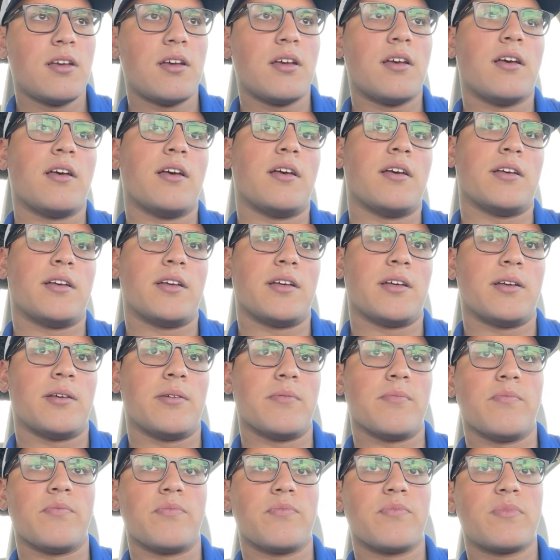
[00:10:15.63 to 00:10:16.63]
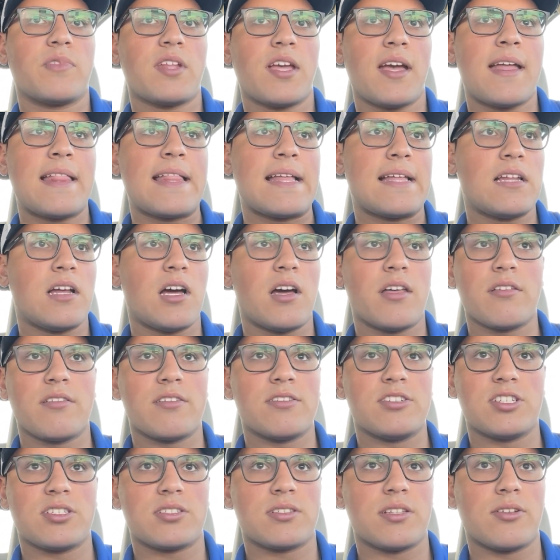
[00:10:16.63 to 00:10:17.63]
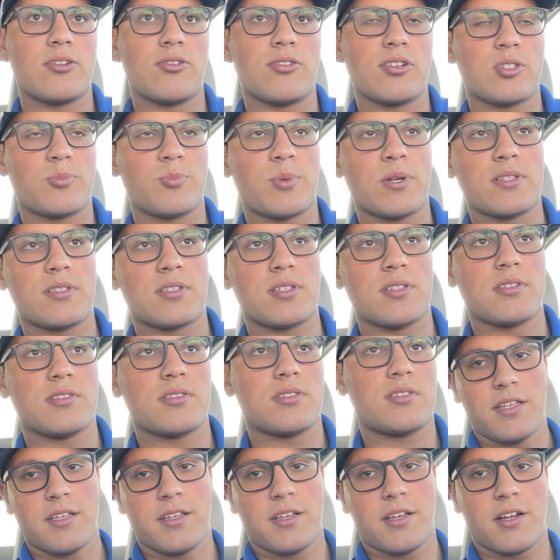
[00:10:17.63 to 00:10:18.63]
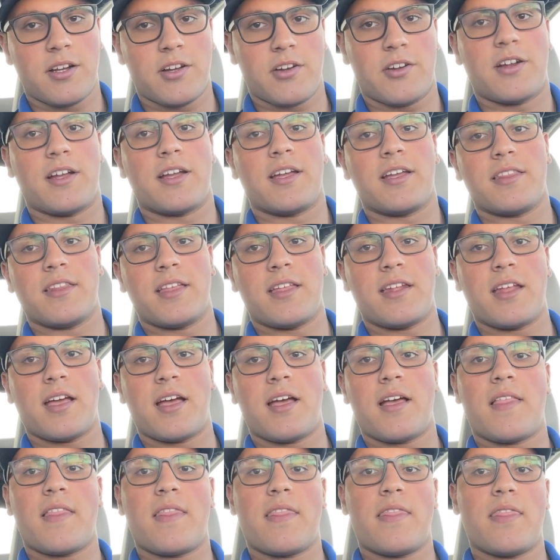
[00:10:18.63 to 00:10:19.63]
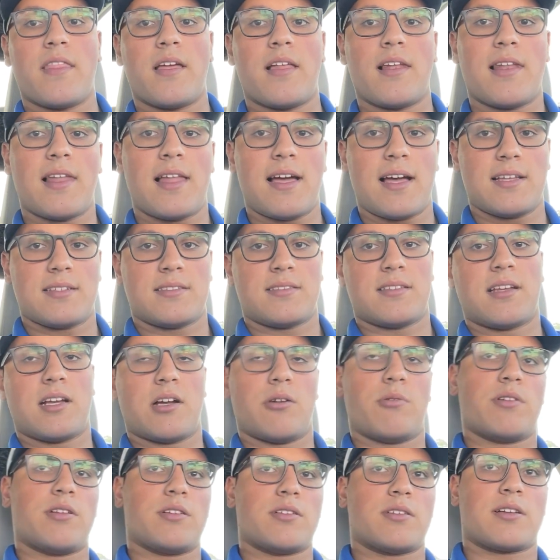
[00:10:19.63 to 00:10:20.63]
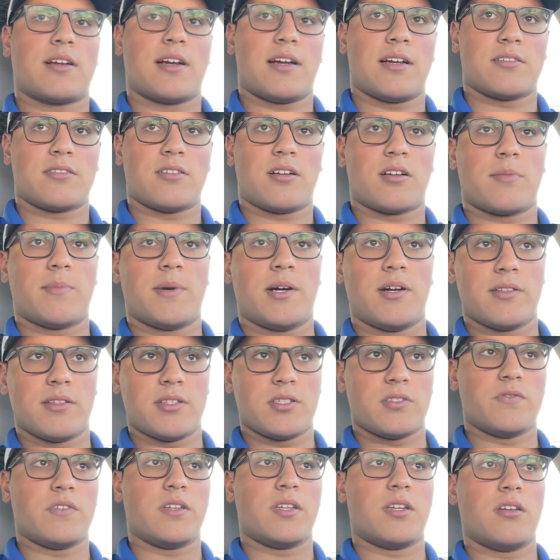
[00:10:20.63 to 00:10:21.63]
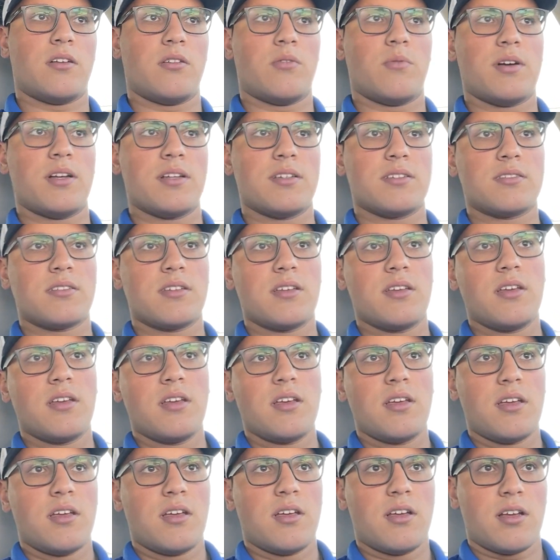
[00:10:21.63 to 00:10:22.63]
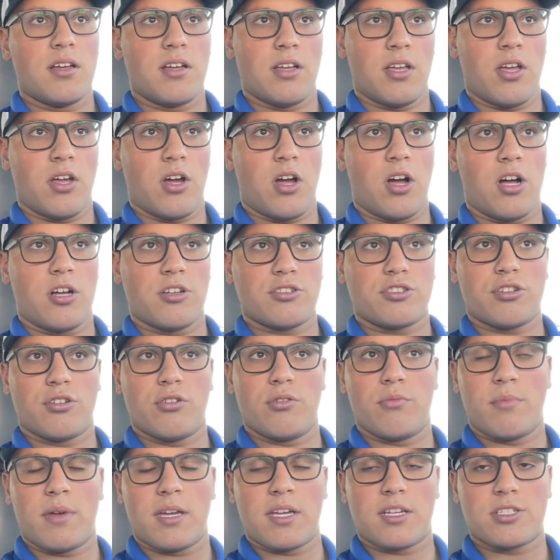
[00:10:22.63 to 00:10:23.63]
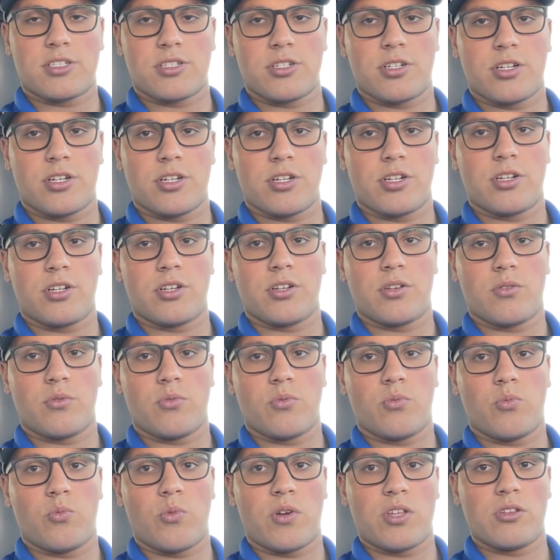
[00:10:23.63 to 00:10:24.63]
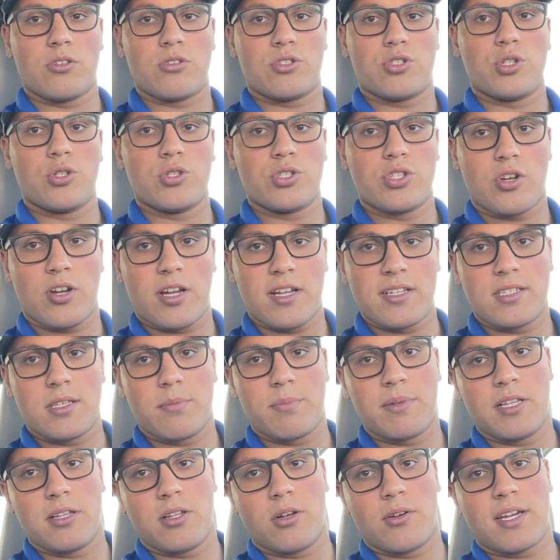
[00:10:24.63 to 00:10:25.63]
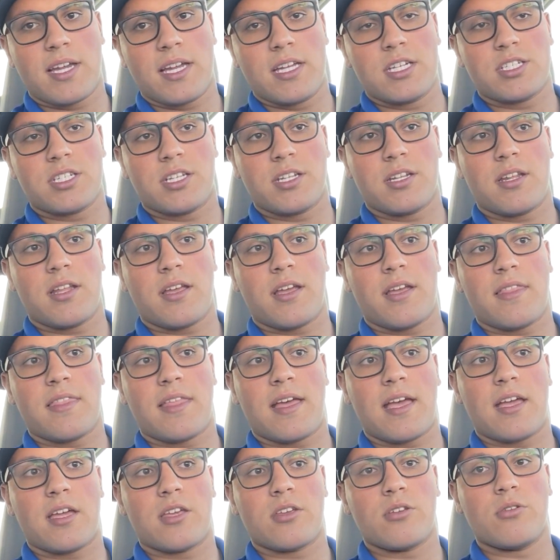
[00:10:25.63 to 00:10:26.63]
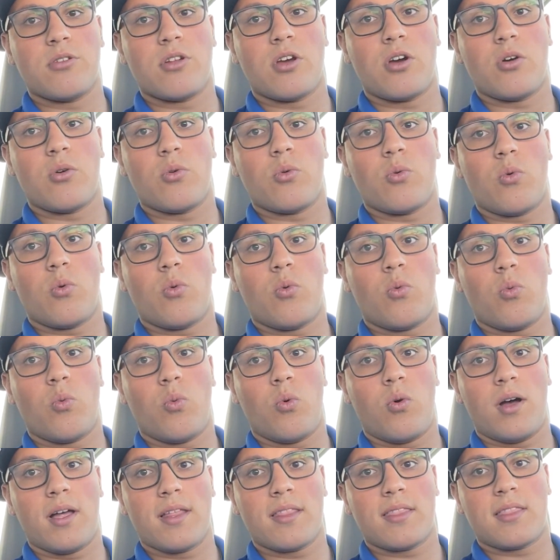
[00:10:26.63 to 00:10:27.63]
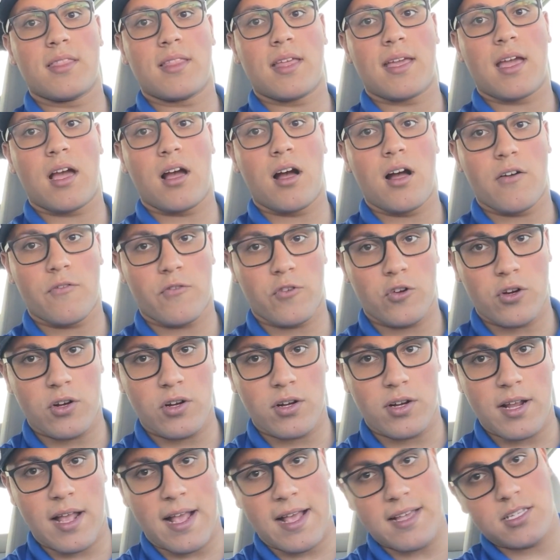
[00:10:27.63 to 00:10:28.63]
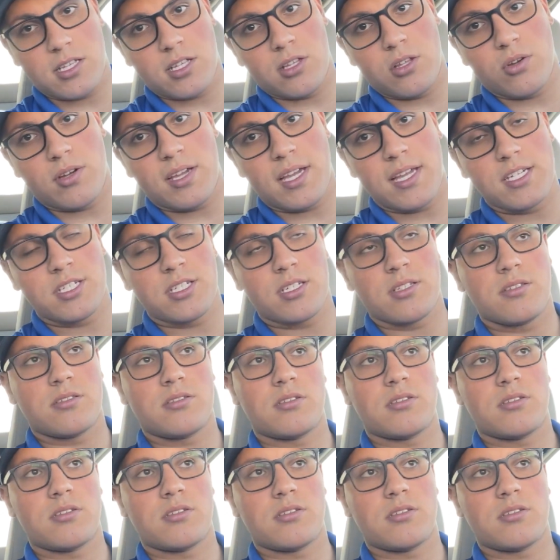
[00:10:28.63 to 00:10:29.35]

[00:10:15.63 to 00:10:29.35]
And then other just little expenses. All right, and then the last thing I wanted to kind of talk about in this video was also make sure when you choose your ATP location that you know what they offer as a location.